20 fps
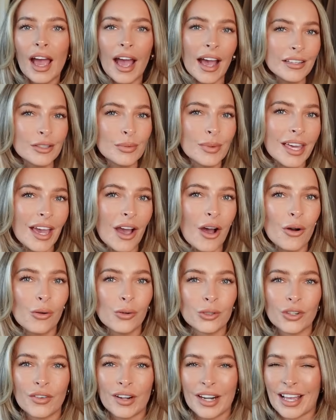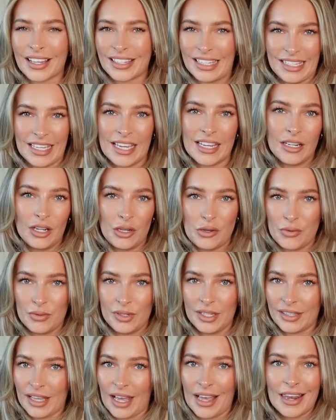As we get older and our skin
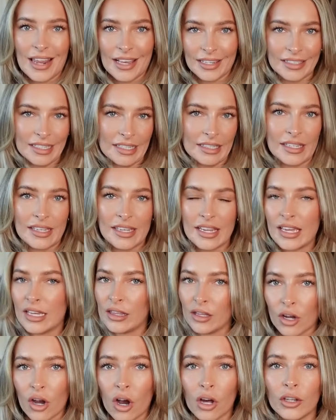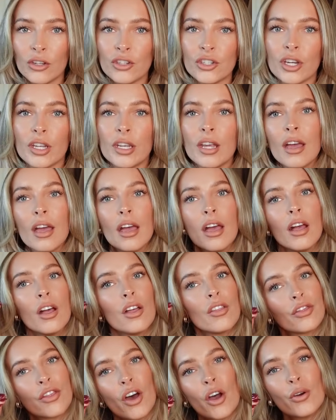loses that elasticity and the collagen,
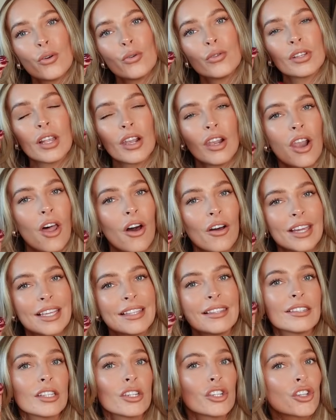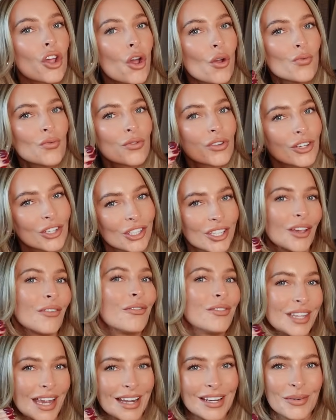those lines don't
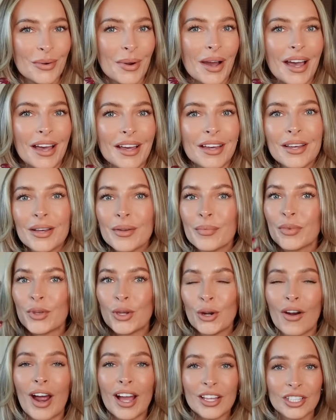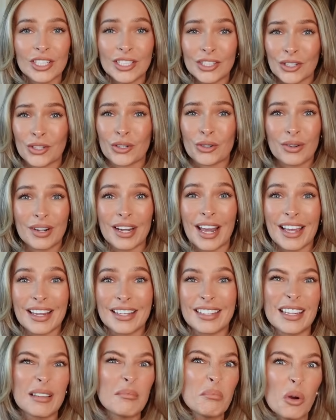shift anywhere. You're actually just
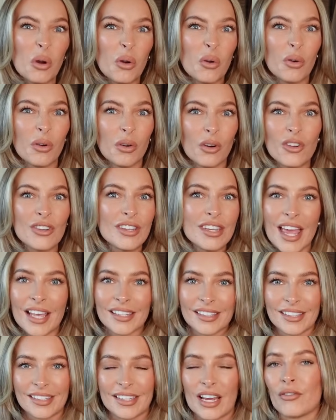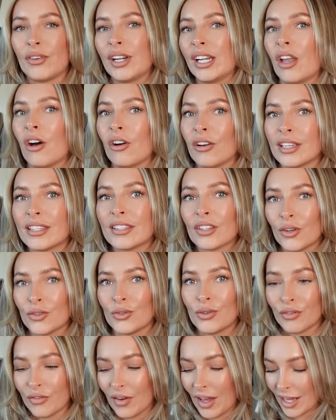creating more unnecessary lines on
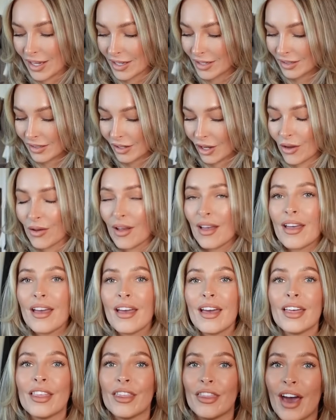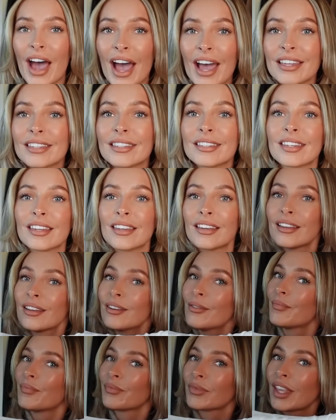your face. So that
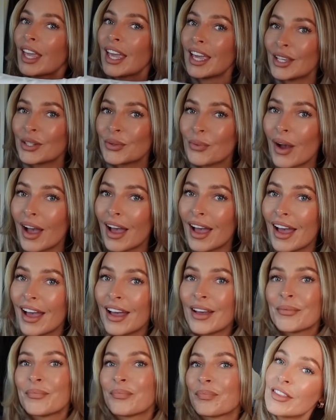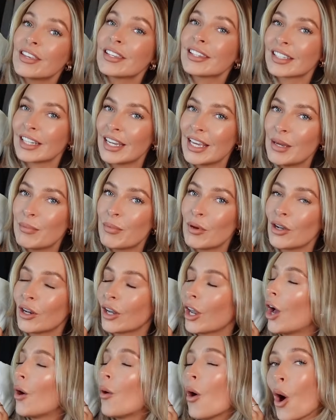is where the Sleep and
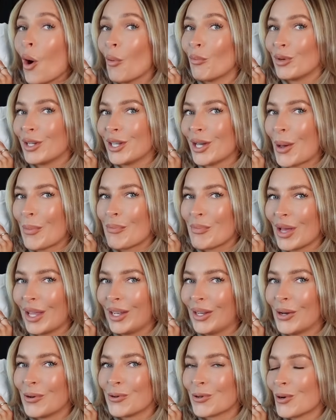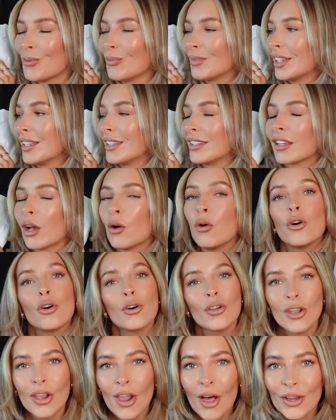Glow Omnia pillow comes in. So
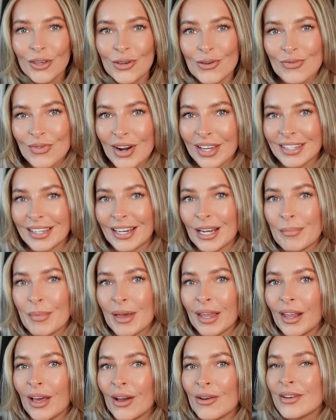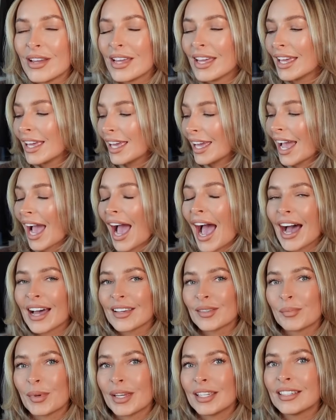unlike your regular pillow, it
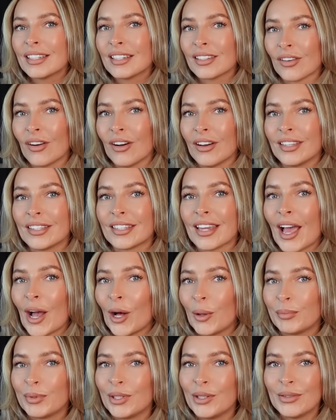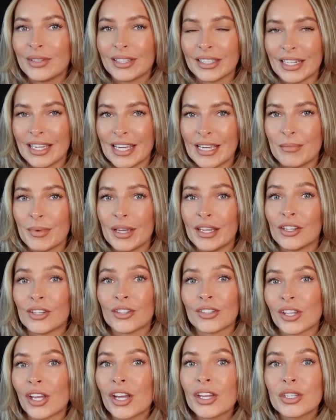has been designed to help you sleep in a
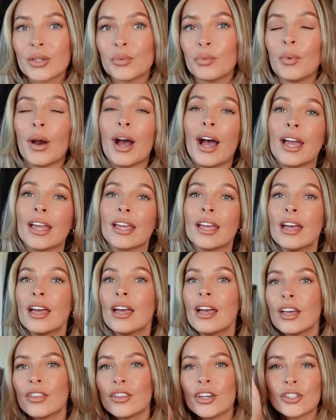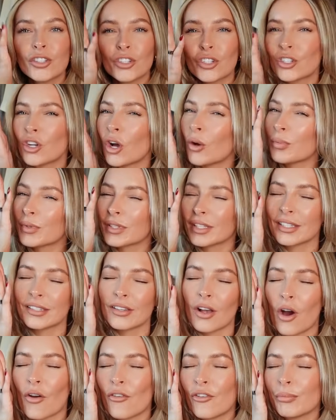certain way that stops this
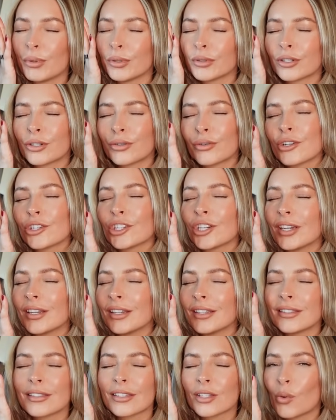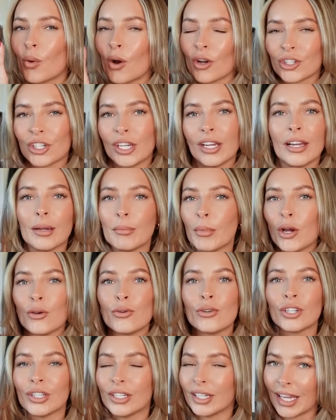horrible crushing and squashing
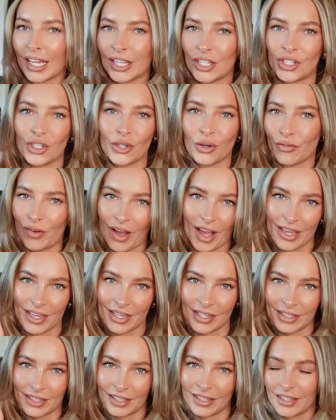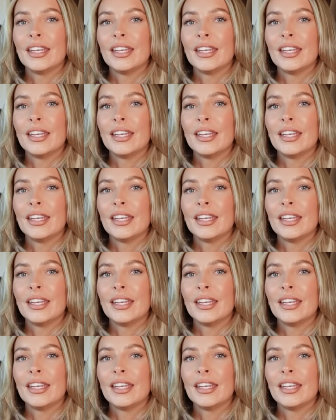motion against your face.